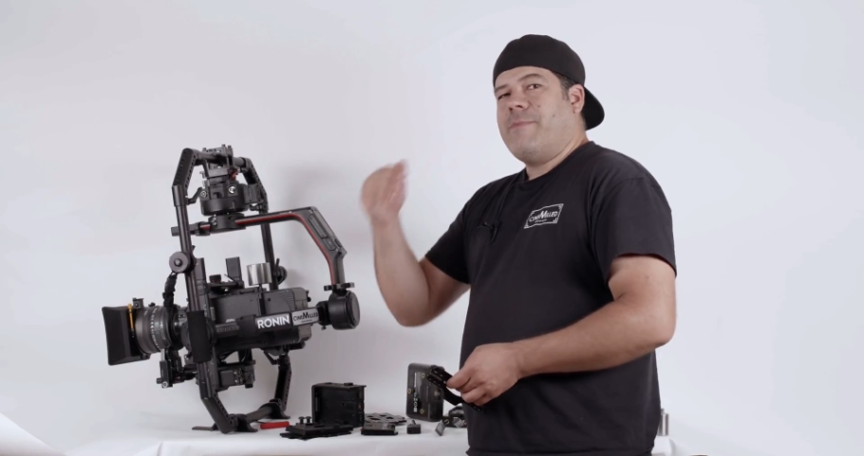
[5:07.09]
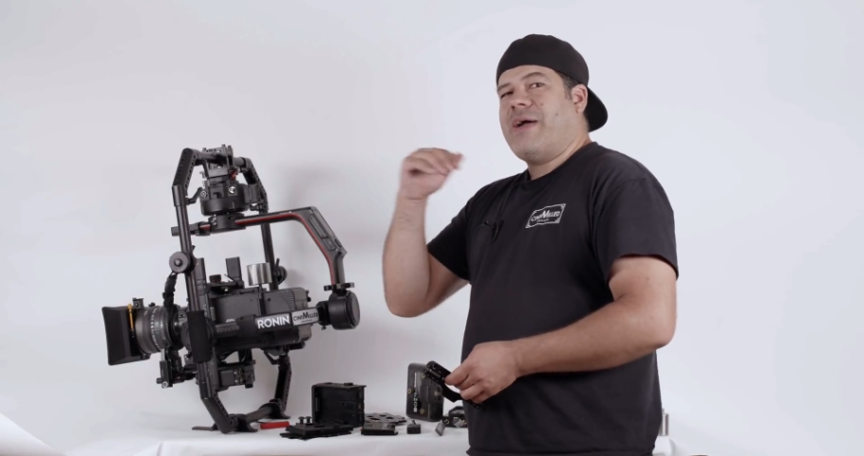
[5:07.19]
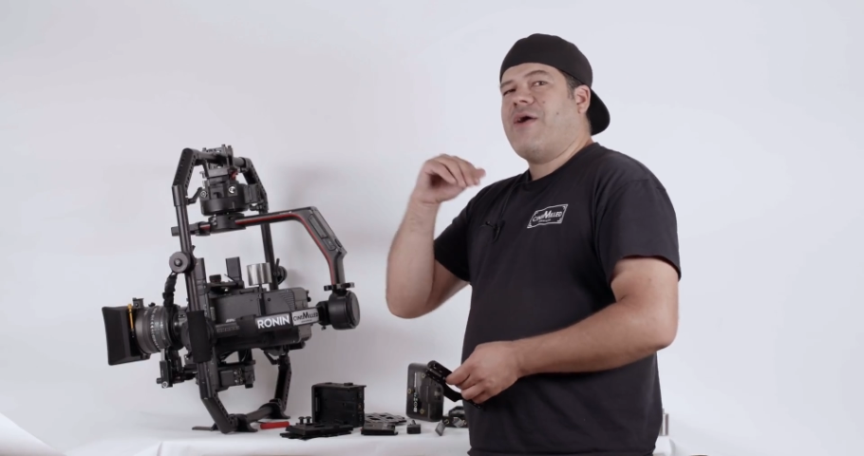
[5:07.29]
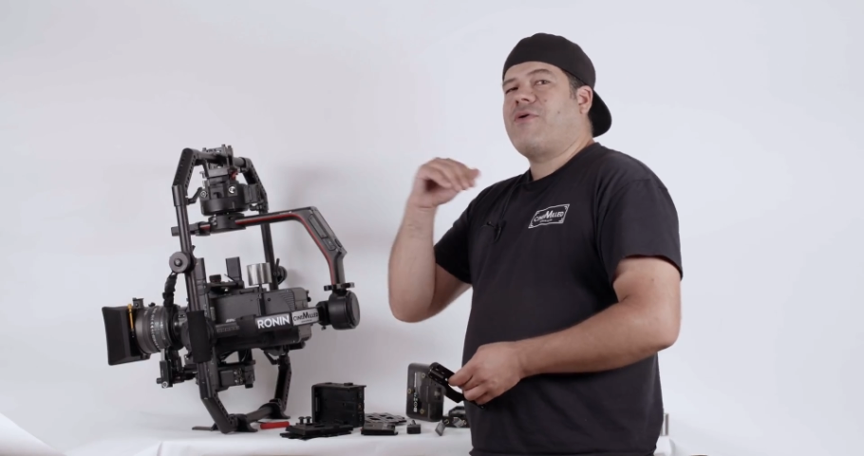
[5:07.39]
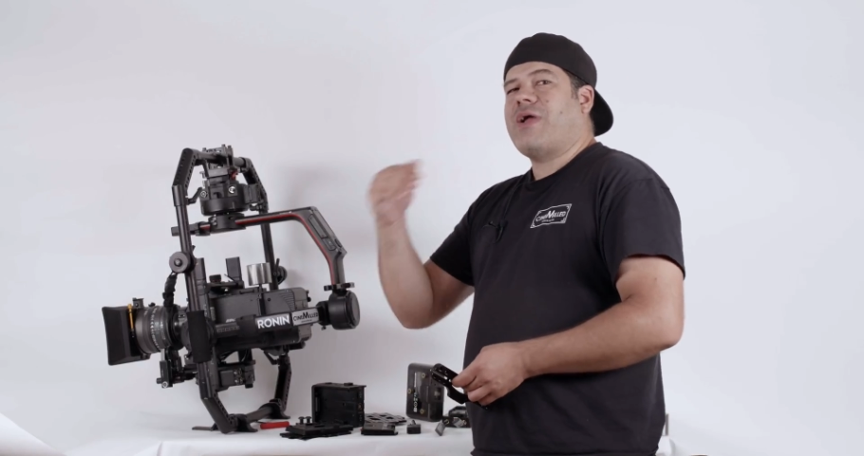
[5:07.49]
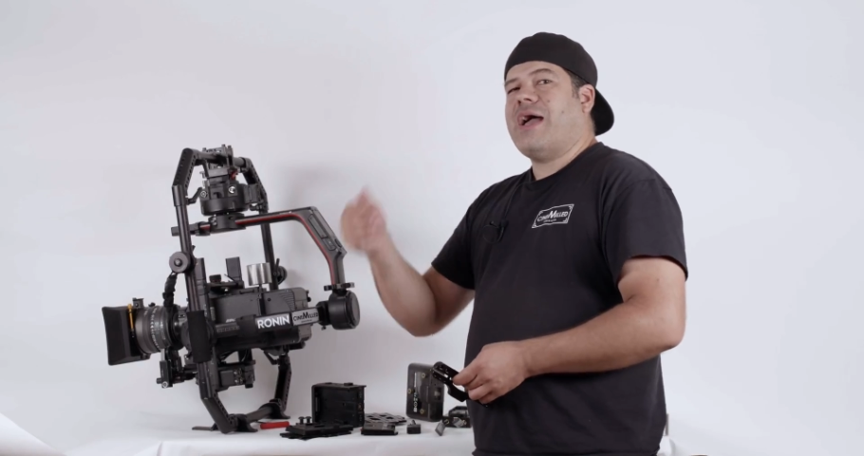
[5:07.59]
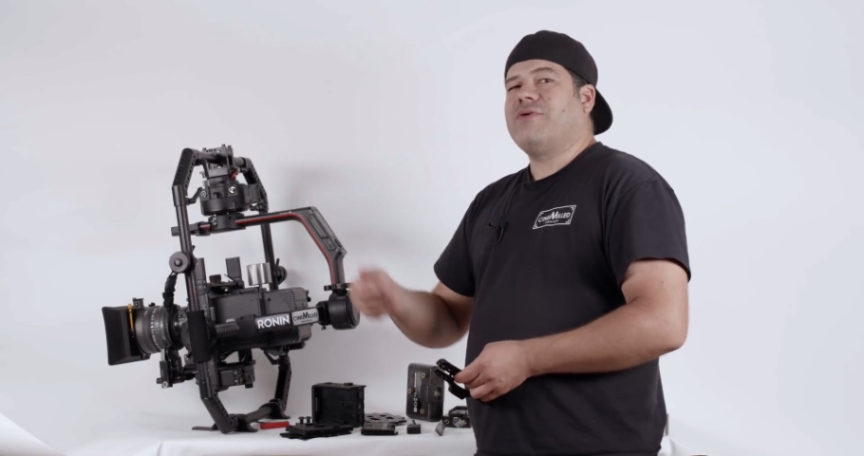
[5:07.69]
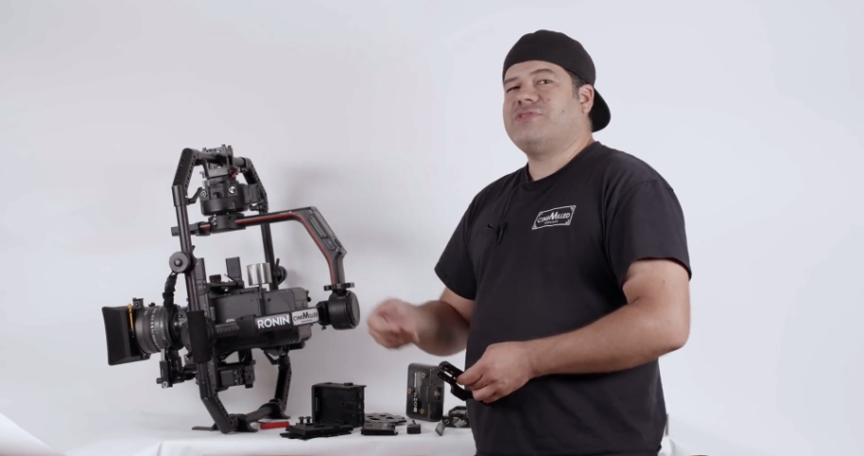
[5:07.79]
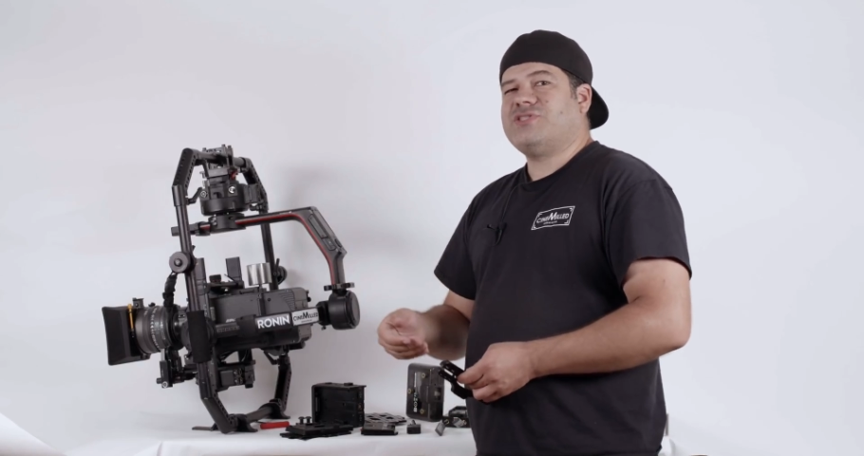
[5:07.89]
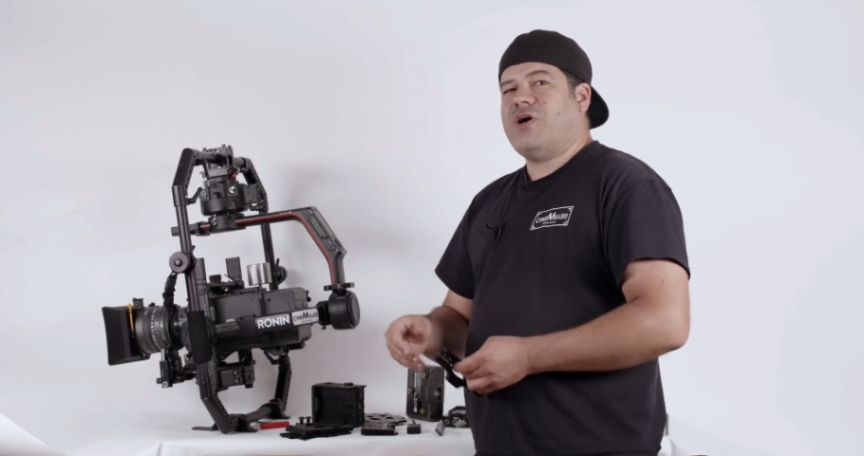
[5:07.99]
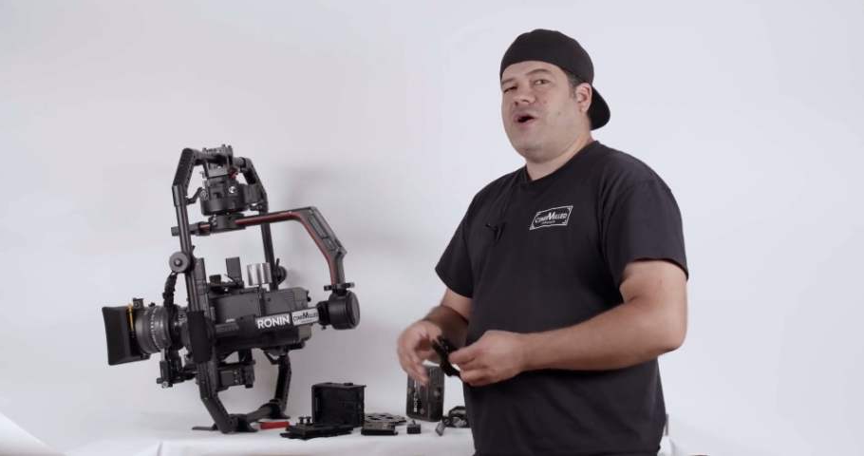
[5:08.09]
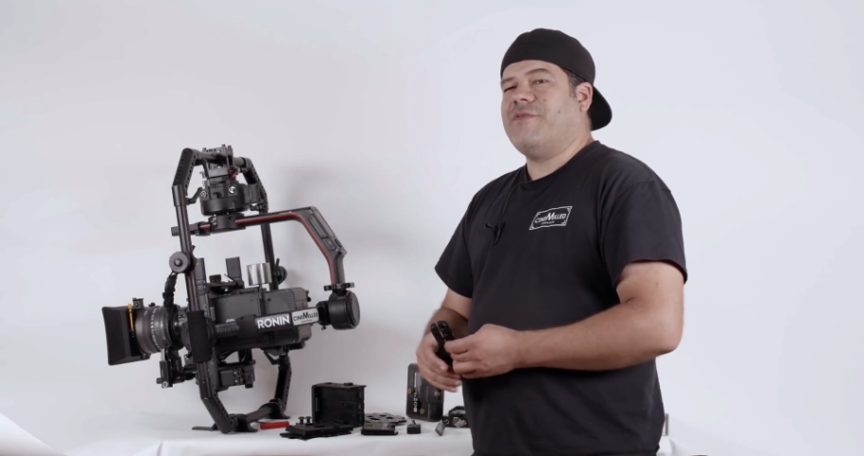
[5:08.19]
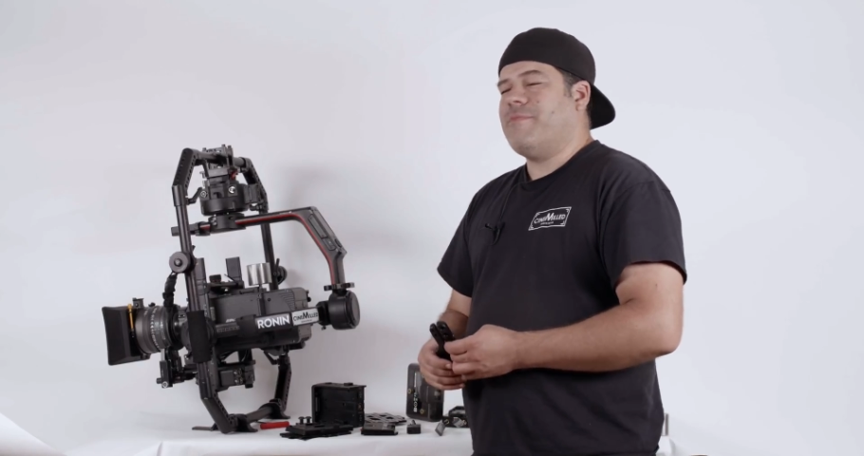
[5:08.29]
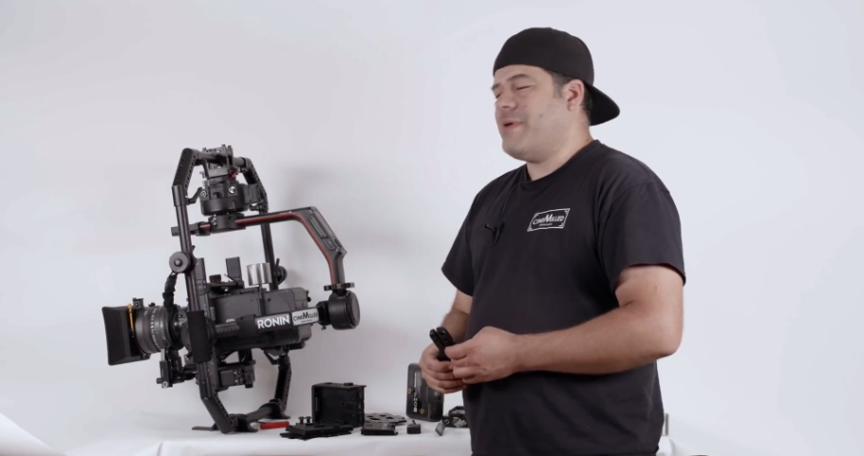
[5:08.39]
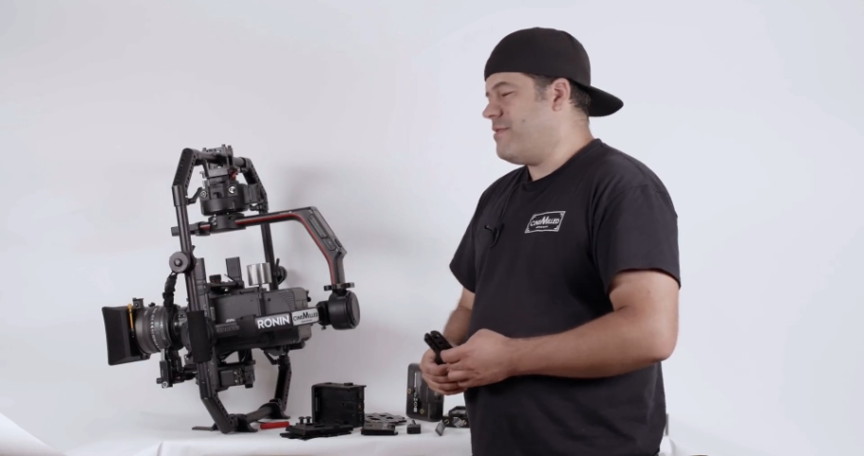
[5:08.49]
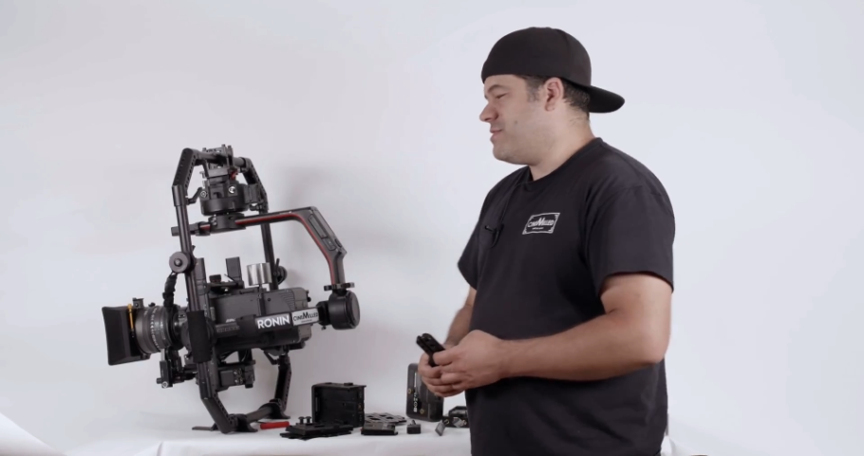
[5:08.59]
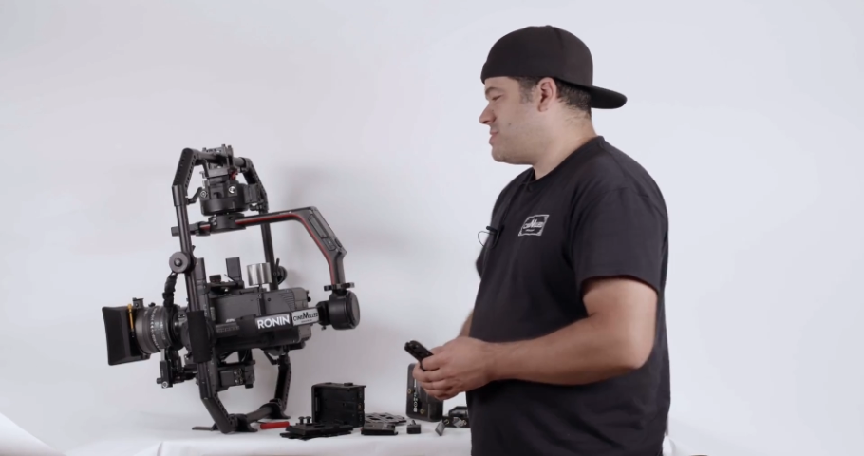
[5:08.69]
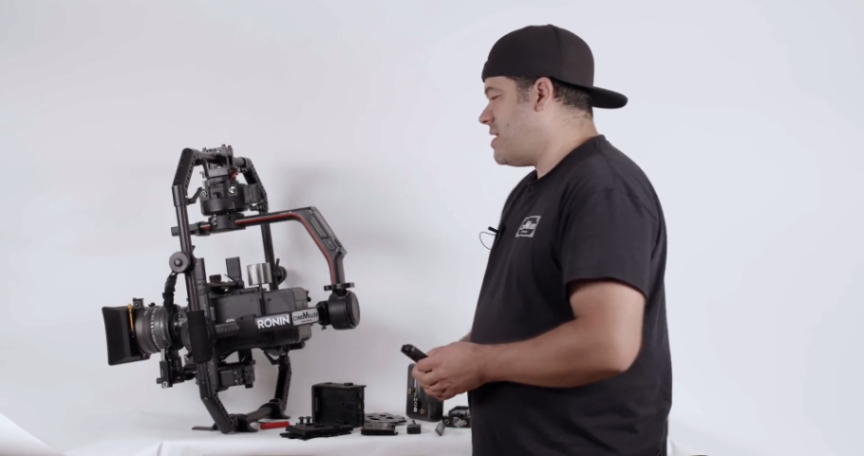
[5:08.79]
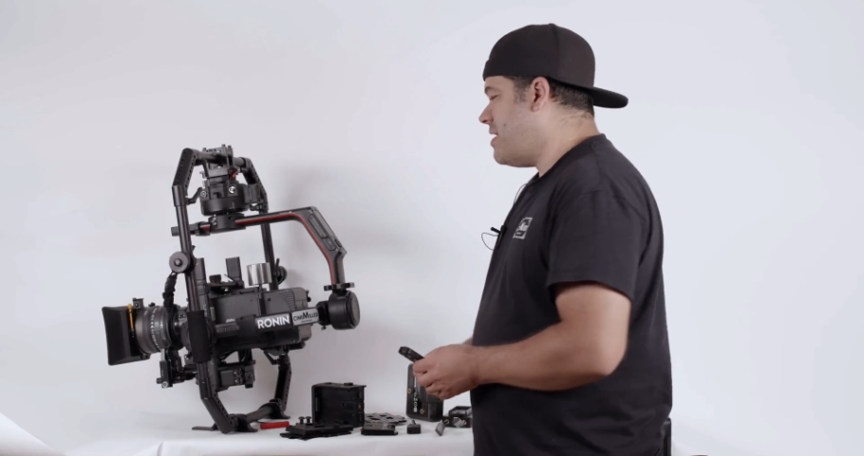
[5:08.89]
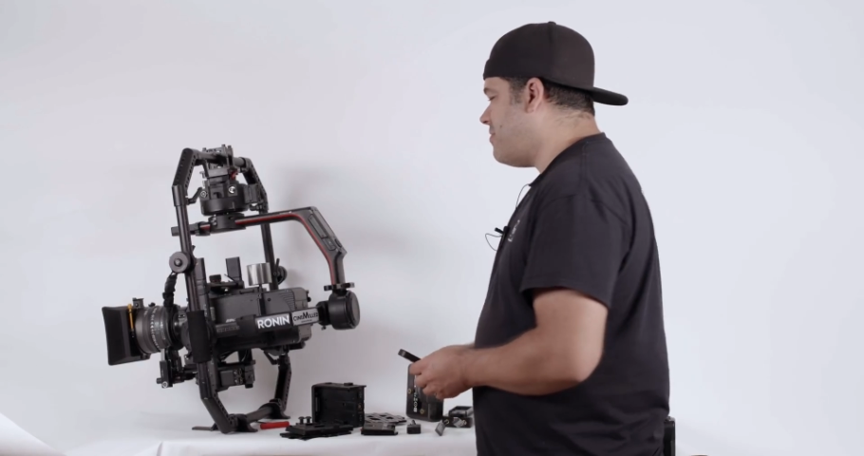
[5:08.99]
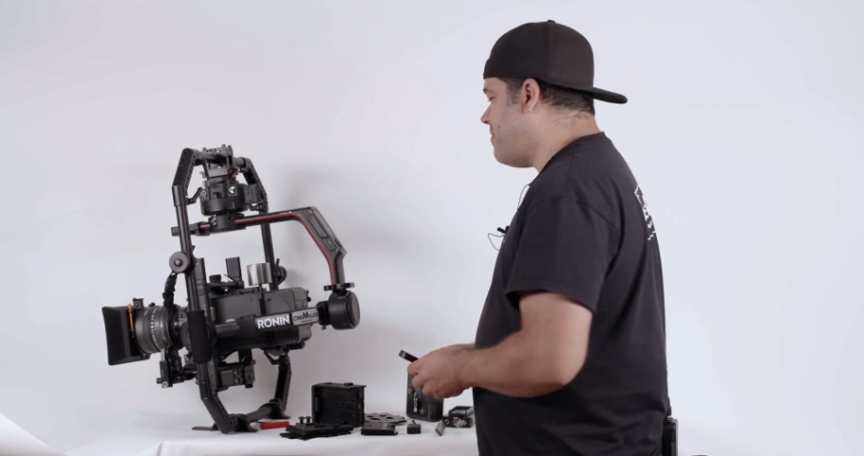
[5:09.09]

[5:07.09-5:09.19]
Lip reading: power outs on the side of the